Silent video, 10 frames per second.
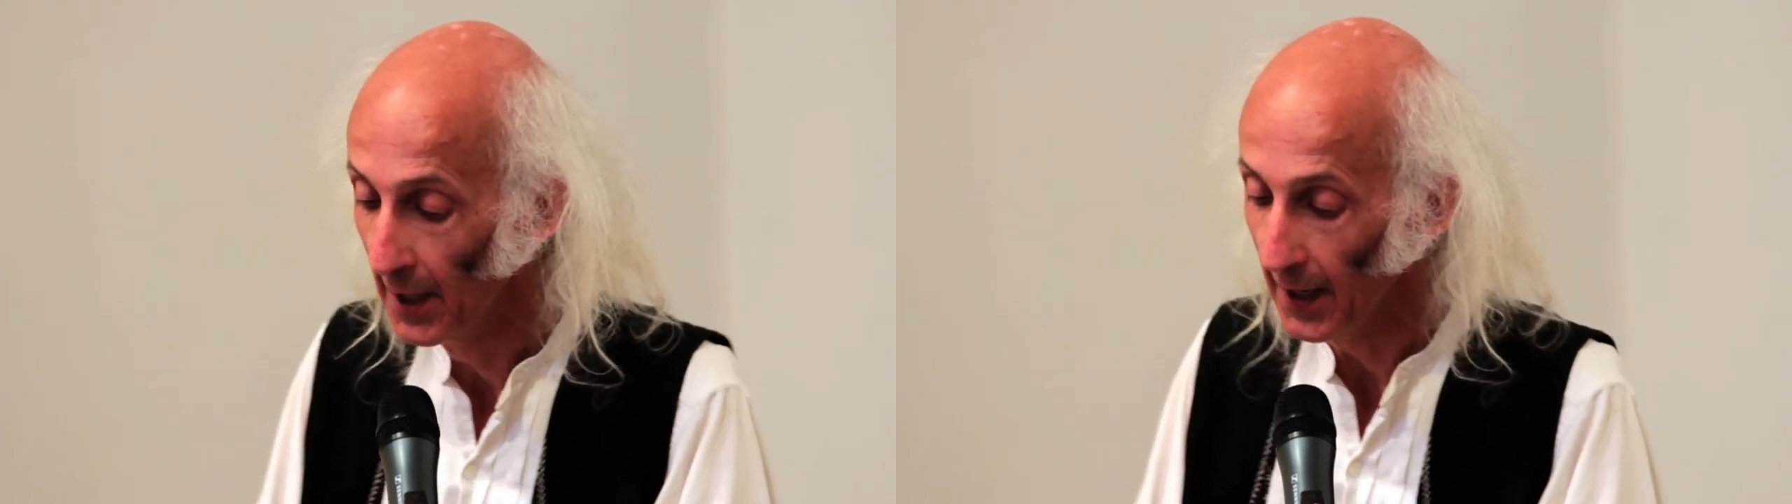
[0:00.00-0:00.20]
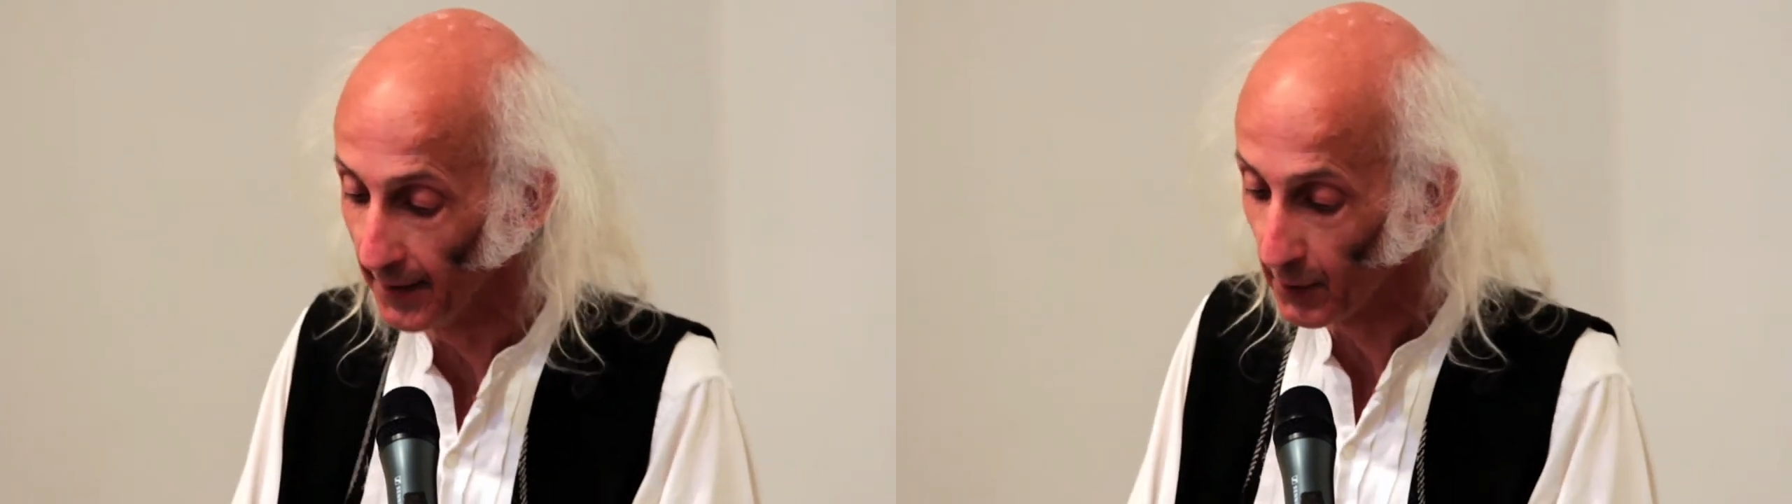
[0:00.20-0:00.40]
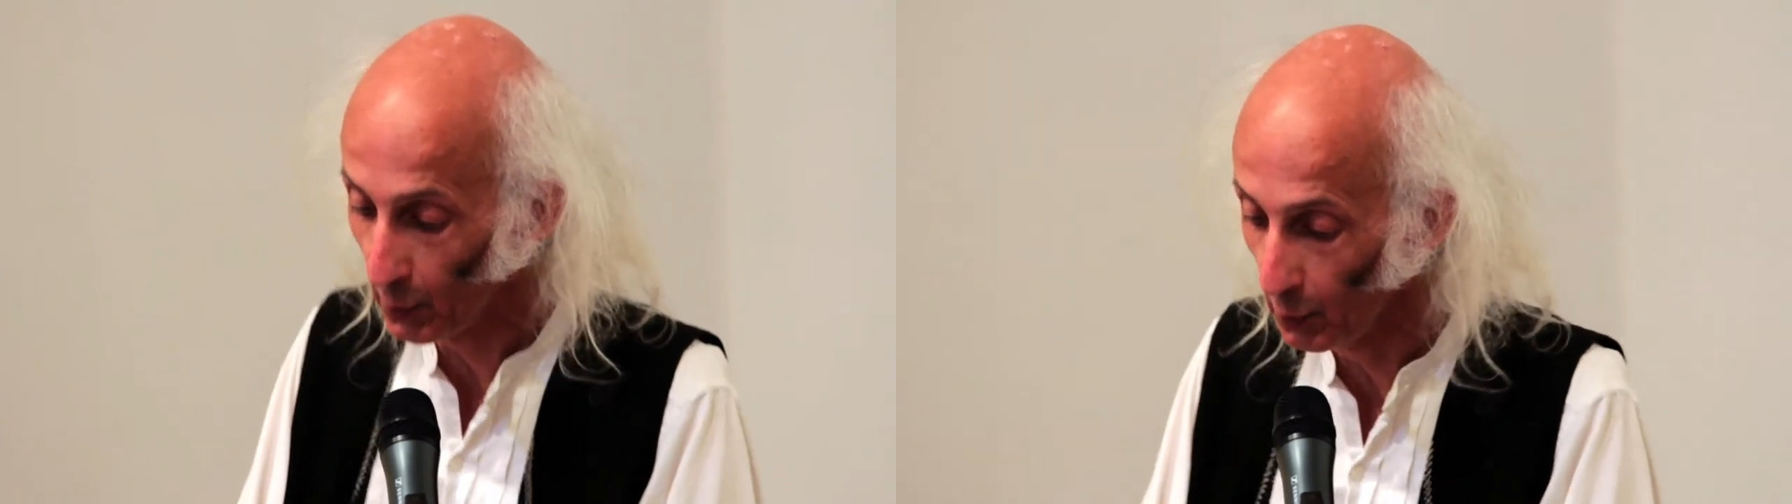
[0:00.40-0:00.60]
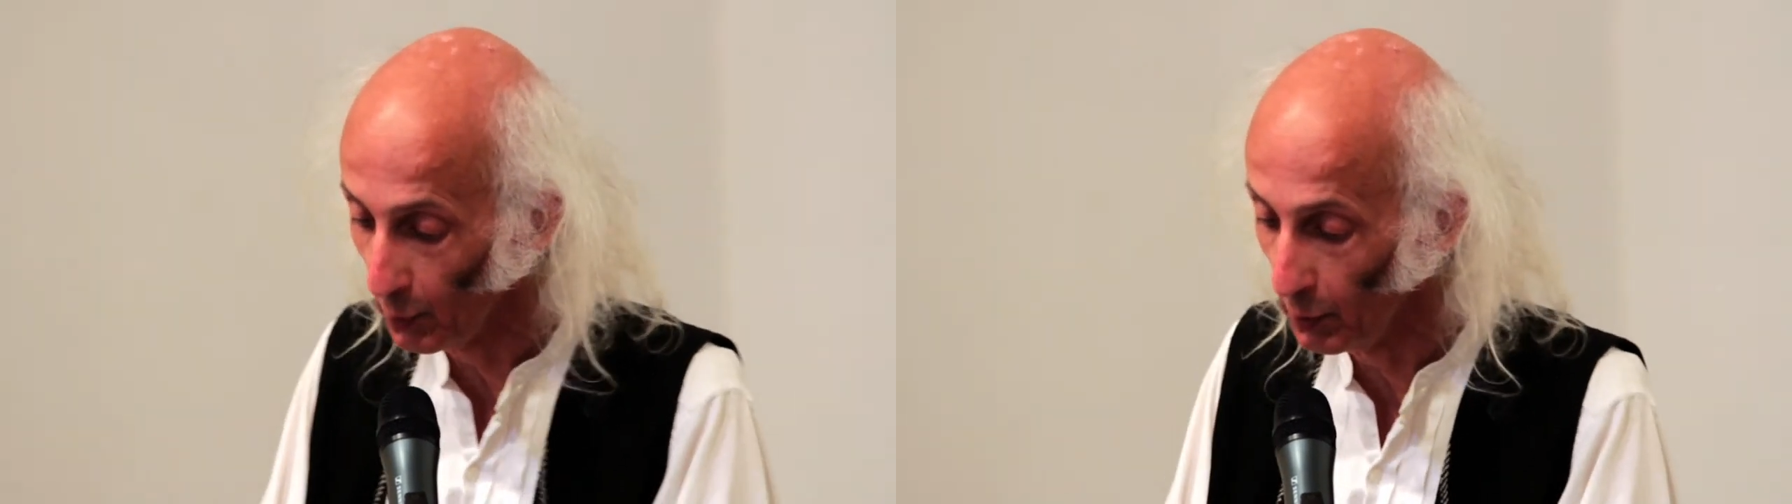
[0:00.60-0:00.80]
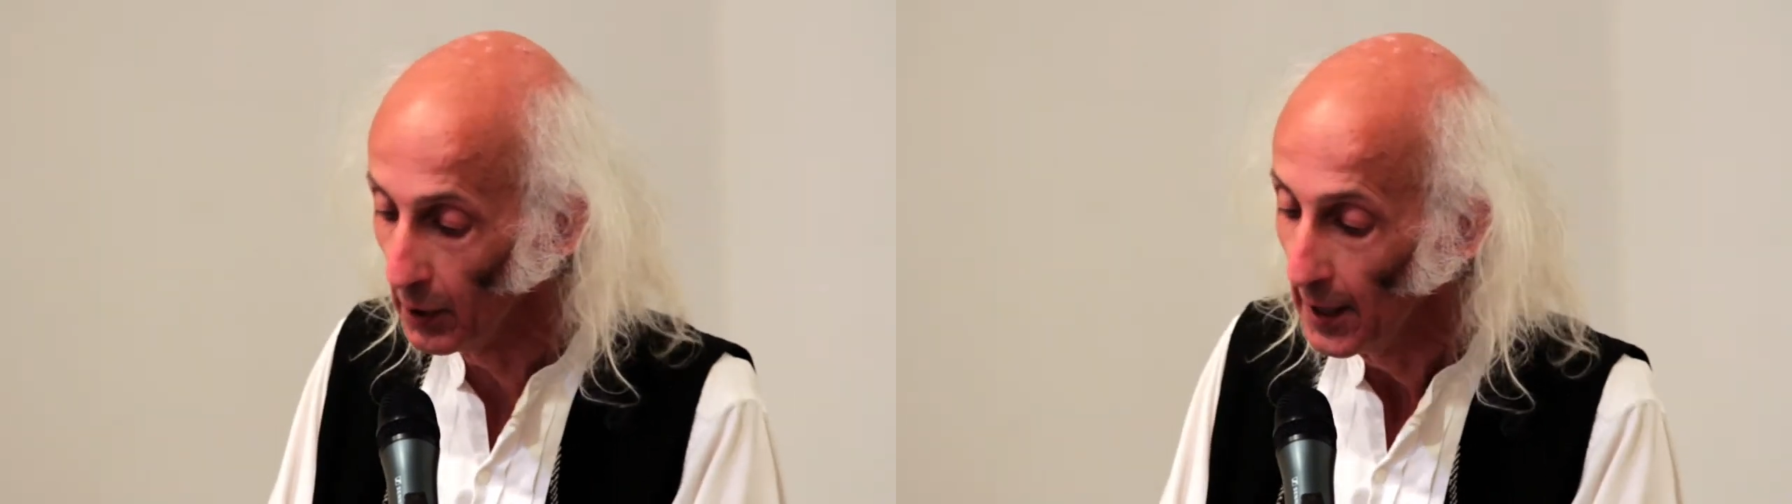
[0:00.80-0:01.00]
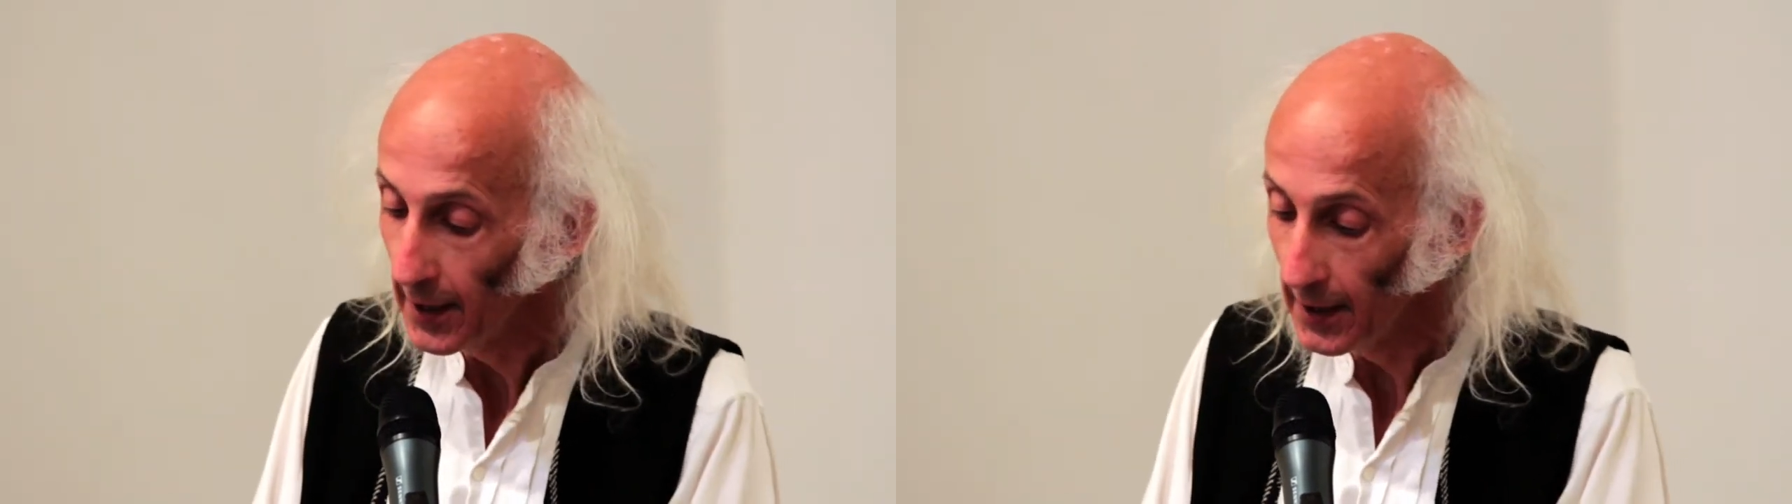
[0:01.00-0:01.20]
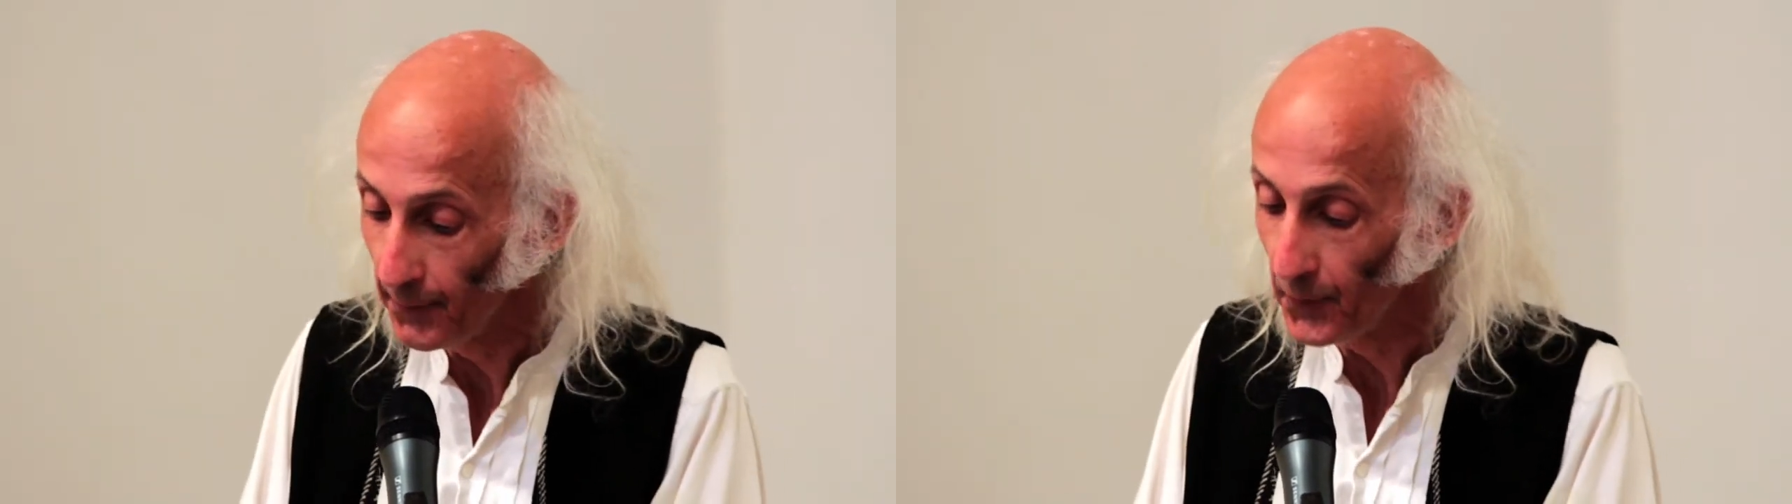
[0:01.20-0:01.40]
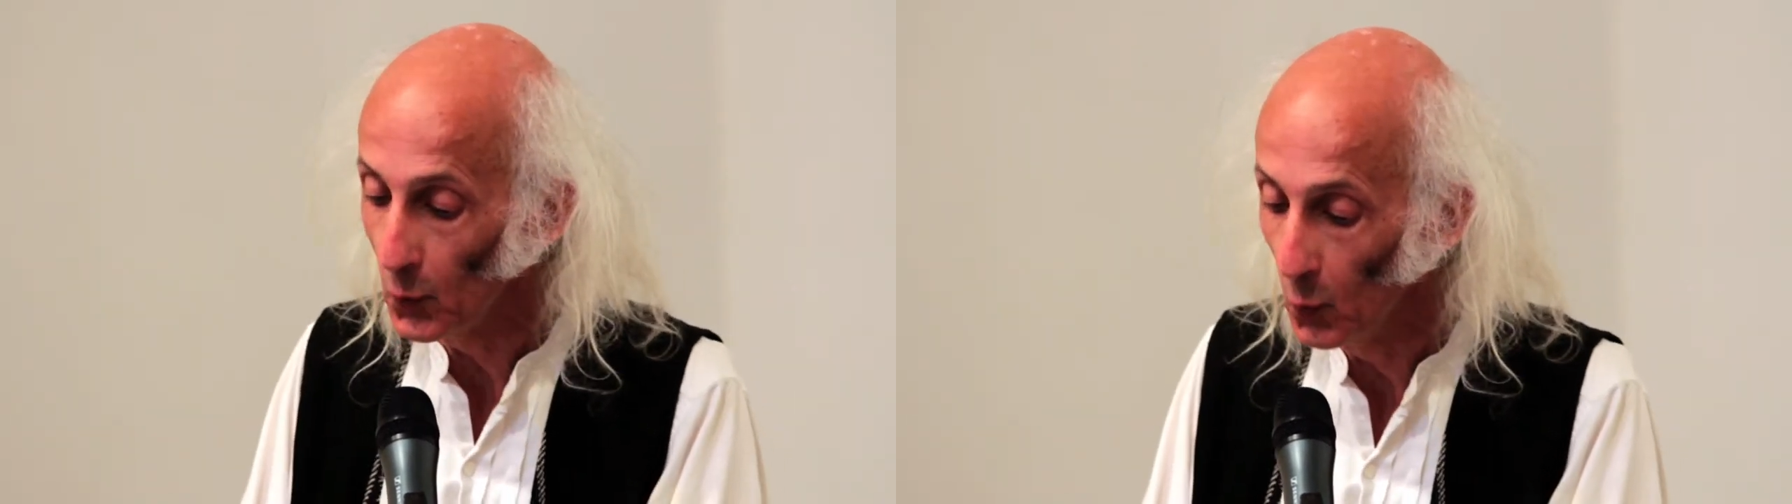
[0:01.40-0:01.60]
and call
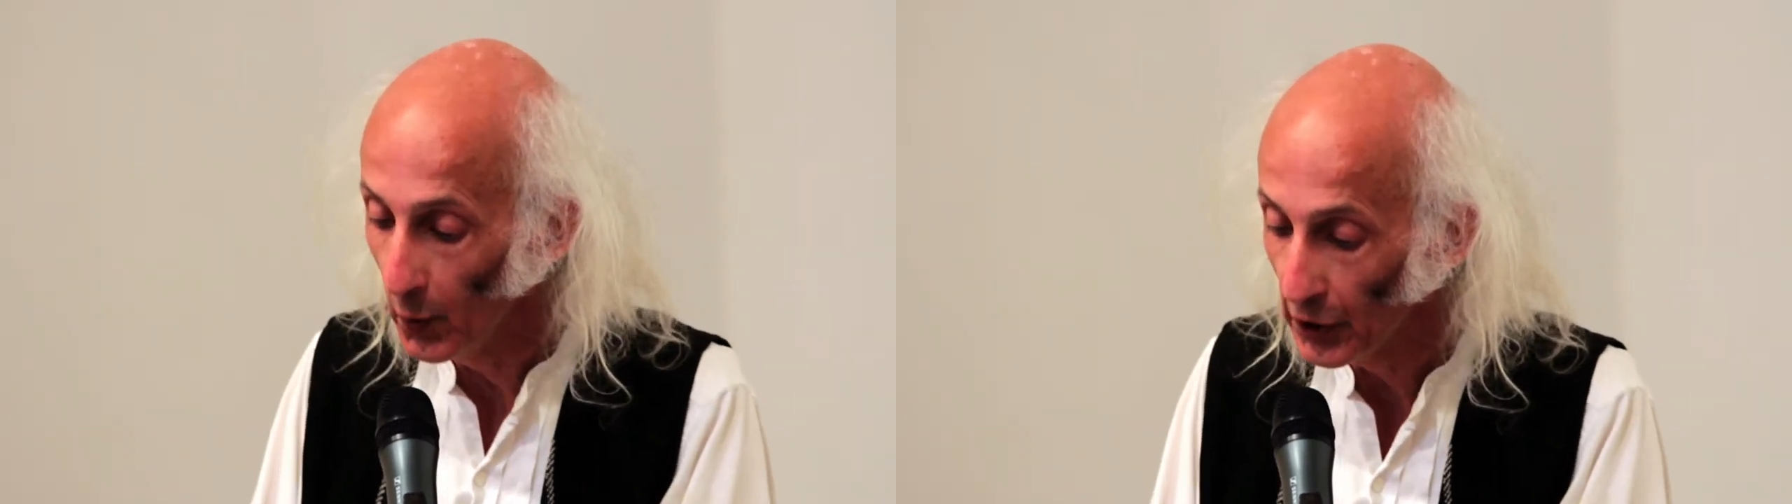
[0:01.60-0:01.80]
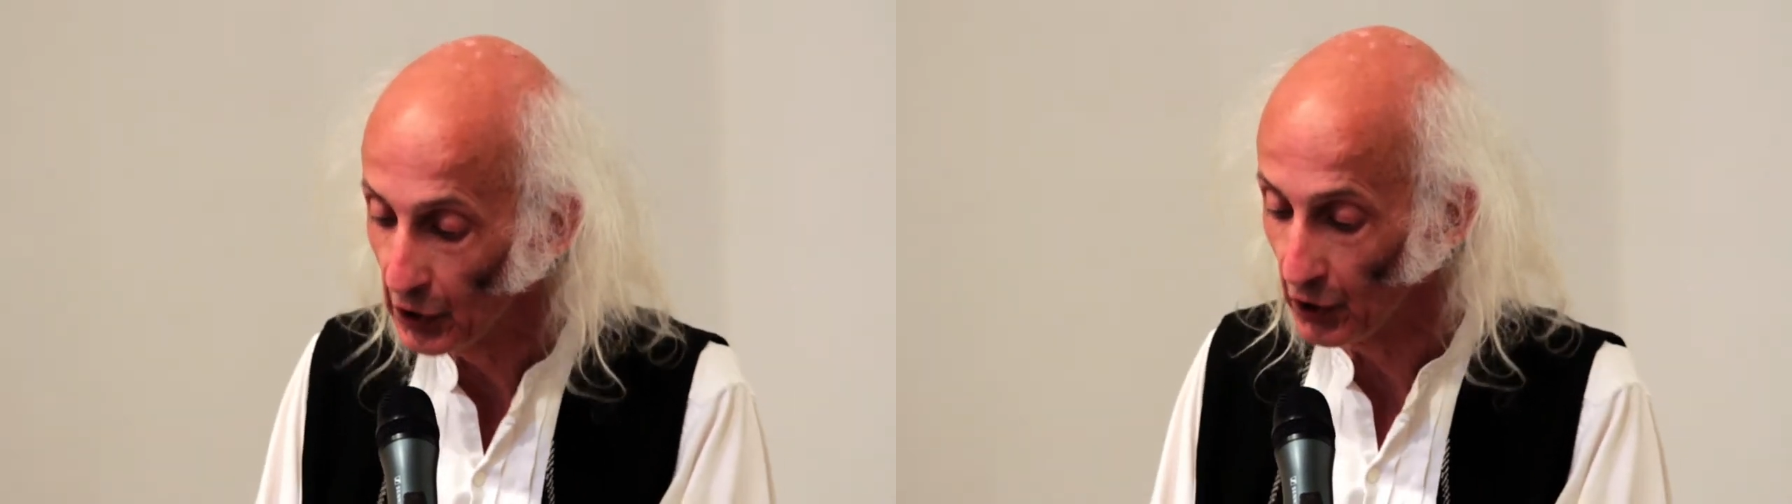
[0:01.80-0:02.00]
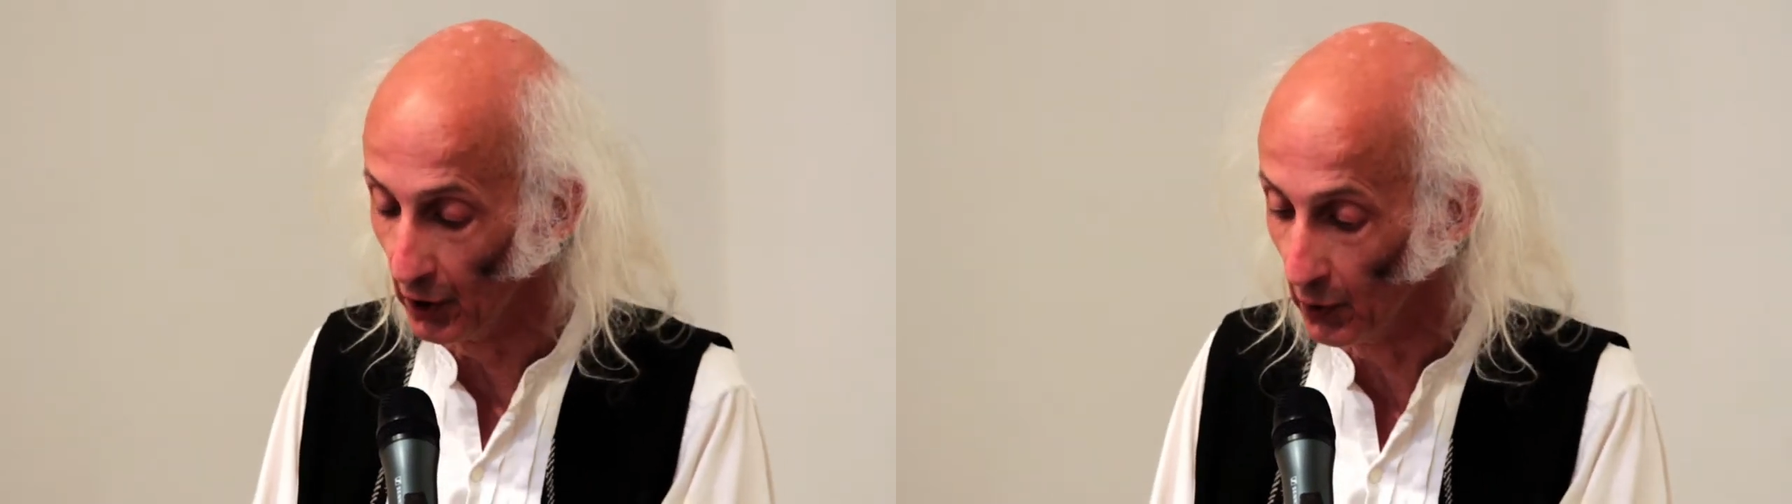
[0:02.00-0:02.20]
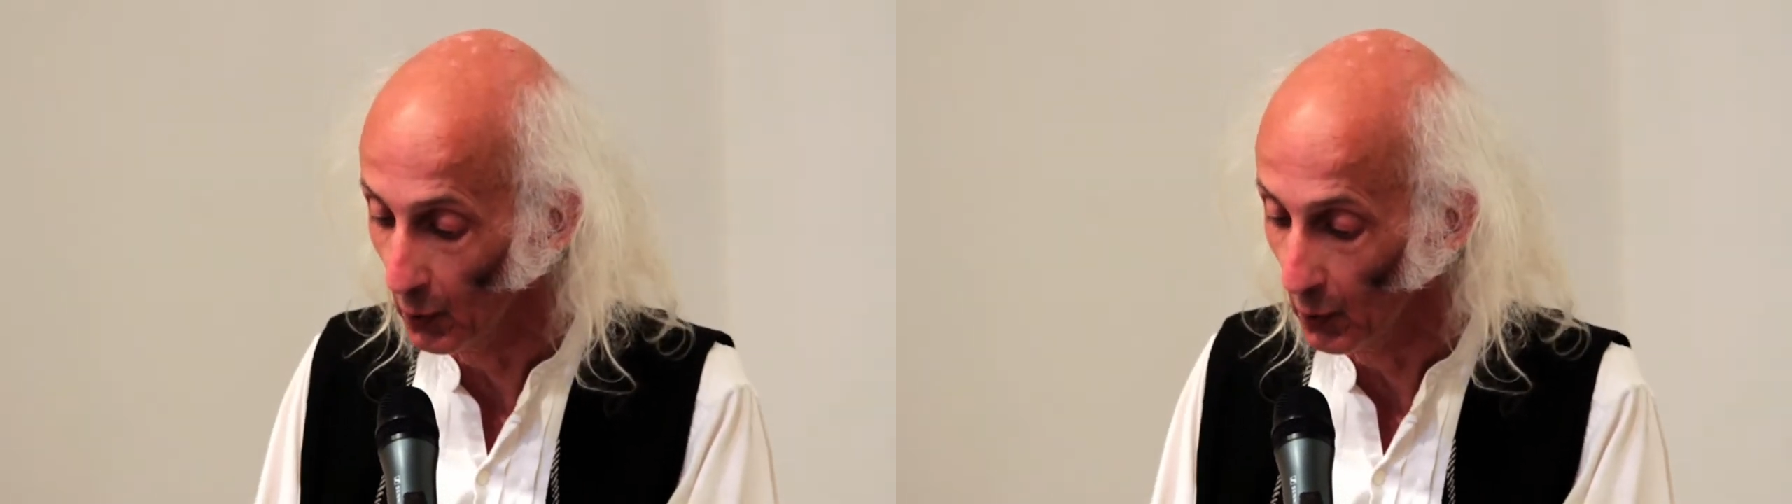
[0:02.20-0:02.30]
if you wish on